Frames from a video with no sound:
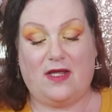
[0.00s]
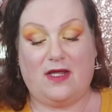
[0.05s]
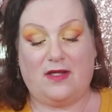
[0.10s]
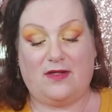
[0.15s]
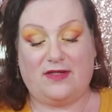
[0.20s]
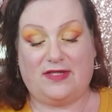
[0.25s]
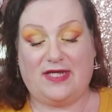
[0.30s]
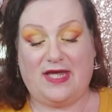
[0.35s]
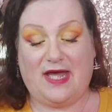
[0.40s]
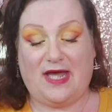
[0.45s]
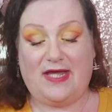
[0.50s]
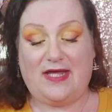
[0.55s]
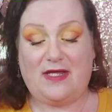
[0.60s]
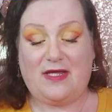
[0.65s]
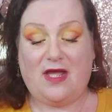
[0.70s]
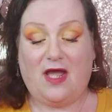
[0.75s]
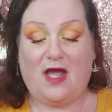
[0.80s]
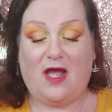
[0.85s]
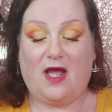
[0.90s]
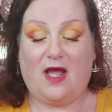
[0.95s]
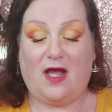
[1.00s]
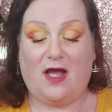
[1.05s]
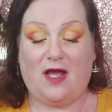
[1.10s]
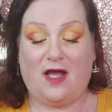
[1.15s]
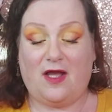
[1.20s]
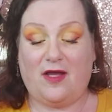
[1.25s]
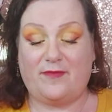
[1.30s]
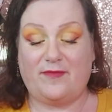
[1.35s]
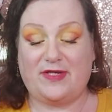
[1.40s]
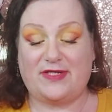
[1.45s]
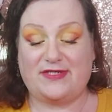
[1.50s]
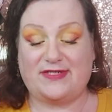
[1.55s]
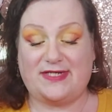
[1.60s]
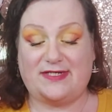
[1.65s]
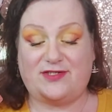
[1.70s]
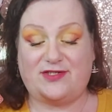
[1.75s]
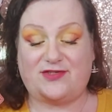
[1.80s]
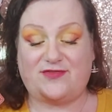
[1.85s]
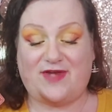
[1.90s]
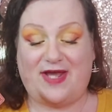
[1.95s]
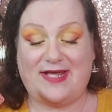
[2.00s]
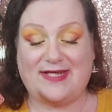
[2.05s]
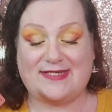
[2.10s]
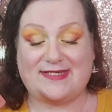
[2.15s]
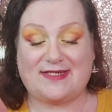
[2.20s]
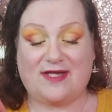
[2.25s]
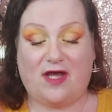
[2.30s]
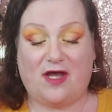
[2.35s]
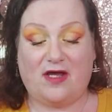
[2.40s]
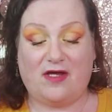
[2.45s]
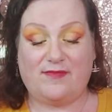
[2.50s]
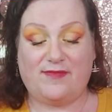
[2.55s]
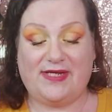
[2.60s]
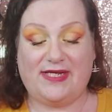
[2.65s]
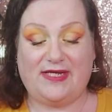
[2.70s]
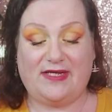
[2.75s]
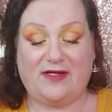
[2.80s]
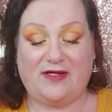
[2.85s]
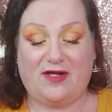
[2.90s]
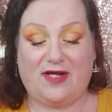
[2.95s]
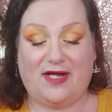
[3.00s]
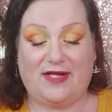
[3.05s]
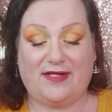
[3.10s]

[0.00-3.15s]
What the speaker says: Okay. De-stress, calming